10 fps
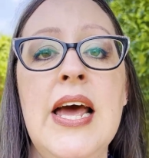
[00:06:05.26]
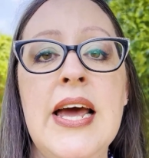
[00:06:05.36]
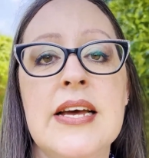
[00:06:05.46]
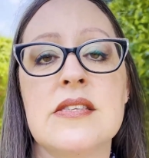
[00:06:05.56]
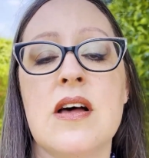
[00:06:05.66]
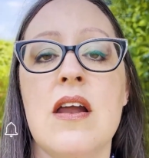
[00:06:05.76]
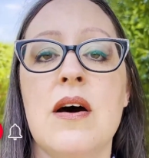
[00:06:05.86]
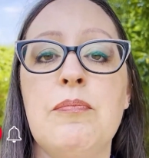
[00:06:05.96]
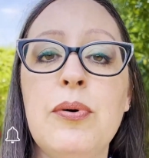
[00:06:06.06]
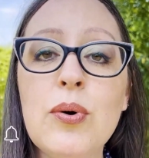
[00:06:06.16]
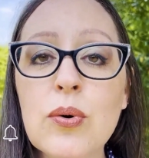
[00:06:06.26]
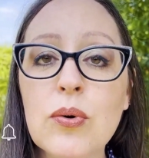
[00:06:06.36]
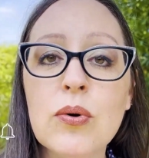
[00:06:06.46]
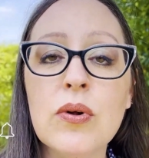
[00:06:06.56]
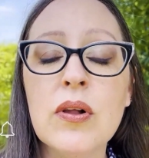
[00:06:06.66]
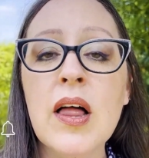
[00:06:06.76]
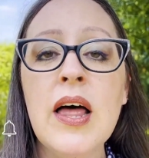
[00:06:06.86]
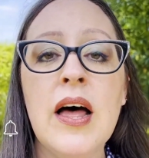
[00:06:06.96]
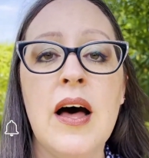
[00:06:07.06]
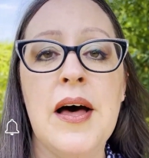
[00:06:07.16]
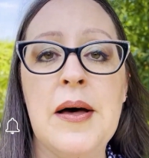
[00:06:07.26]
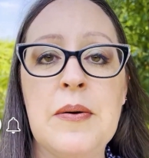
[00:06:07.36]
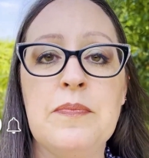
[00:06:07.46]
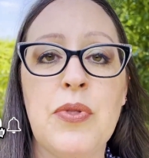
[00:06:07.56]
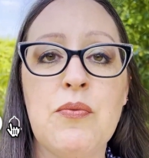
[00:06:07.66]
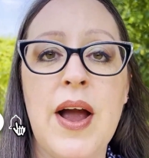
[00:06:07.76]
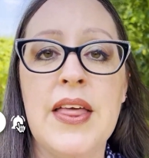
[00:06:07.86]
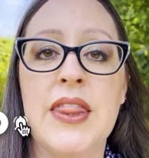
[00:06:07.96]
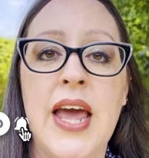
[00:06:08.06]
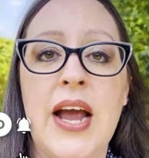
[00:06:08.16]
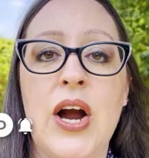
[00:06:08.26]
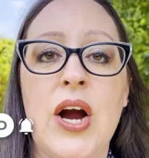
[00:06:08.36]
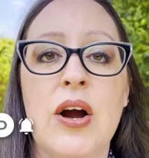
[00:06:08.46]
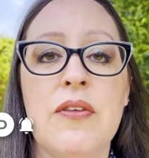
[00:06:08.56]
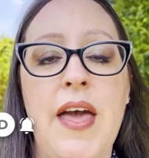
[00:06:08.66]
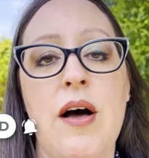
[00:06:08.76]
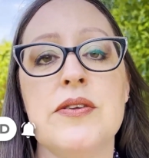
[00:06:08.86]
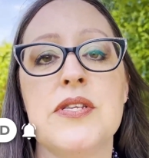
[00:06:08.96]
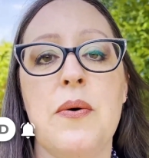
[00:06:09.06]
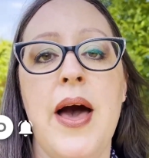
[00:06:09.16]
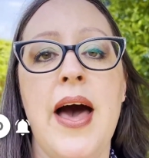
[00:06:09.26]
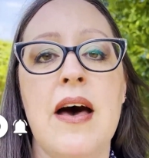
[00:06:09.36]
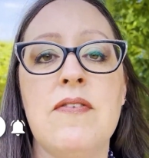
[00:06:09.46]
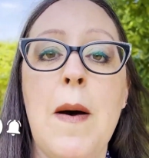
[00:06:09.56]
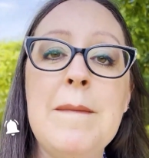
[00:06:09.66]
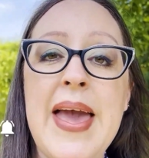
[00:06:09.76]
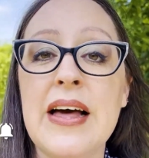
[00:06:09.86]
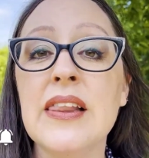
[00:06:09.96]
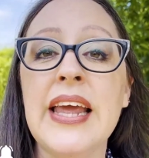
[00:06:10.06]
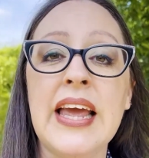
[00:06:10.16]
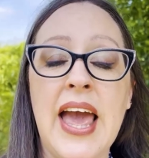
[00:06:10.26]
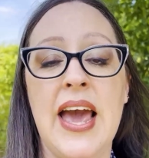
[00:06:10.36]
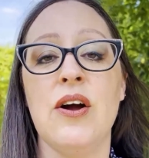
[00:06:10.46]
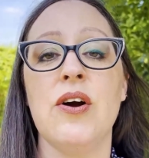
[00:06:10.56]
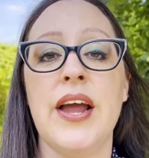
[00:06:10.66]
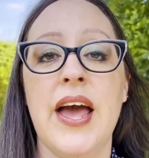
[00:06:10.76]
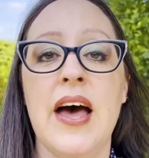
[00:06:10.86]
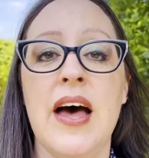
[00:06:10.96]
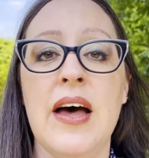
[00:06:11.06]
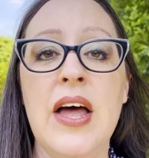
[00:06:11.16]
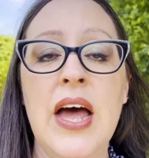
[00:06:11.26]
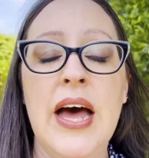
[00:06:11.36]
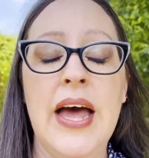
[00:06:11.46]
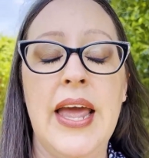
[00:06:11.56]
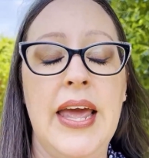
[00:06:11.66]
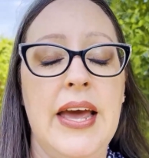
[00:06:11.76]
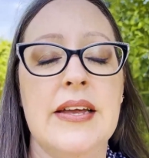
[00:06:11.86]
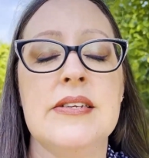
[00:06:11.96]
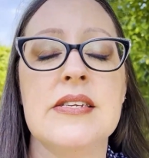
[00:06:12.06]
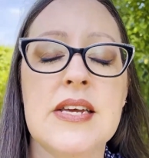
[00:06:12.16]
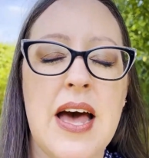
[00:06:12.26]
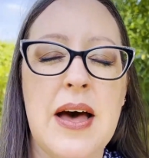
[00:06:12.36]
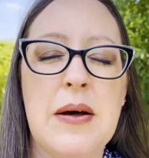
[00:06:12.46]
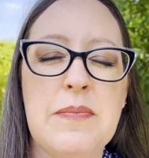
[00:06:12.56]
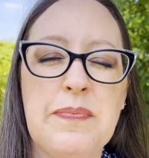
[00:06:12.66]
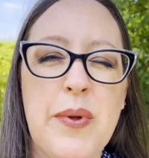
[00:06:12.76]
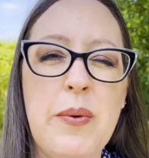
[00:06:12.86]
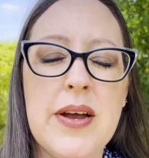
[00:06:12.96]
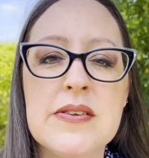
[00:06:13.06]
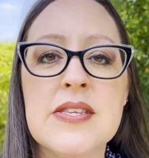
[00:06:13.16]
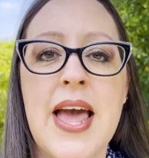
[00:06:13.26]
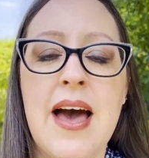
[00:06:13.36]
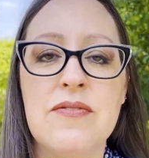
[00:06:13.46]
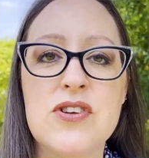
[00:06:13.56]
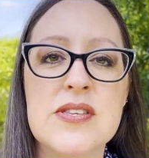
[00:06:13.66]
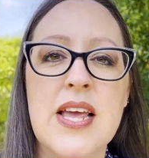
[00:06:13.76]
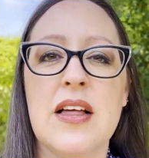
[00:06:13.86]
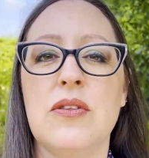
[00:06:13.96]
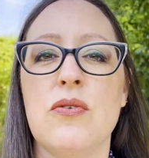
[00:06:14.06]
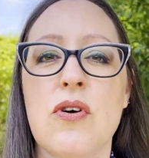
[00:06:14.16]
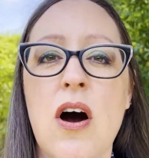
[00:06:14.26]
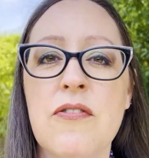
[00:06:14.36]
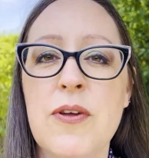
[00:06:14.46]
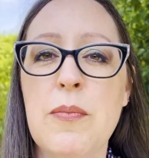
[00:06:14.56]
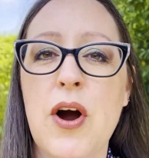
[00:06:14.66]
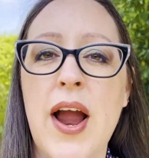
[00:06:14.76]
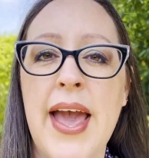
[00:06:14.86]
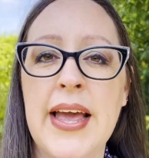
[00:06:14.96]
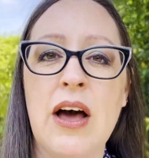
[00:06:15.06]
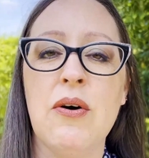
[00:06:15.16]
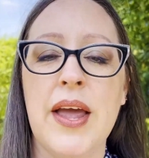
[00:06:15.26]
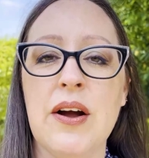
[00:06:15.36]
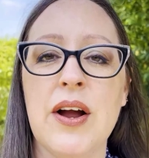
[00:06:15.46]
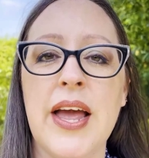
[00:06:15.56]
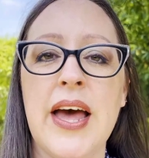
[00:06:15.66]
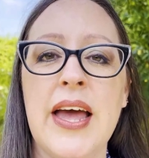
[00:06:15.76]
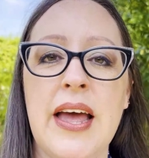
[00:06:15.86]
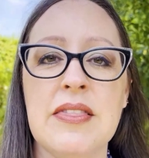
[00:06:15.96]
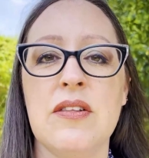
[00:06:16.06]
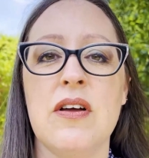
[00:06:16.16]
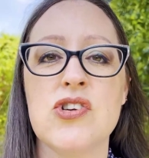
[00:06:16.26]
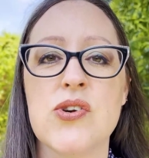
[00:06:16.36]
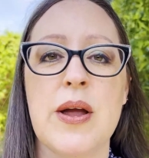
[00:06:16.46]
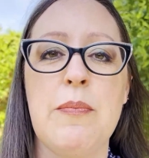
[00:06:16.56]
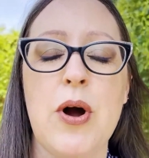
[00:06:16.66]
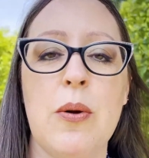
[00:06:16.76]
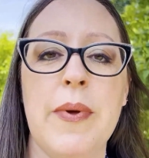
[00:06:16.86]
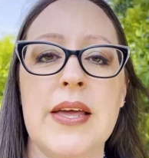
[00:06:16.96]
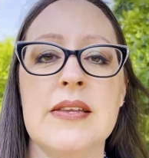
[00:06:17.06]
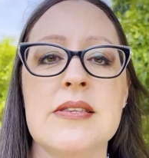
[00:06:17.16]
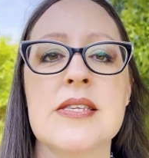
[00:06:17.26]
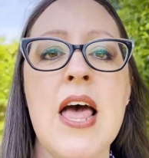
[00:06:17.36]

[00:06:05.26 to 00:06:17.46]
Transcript: It's got a pool right there. They also have a mailing area. And what else? They have just like a little coffee bar hangout area at the luxury apartments.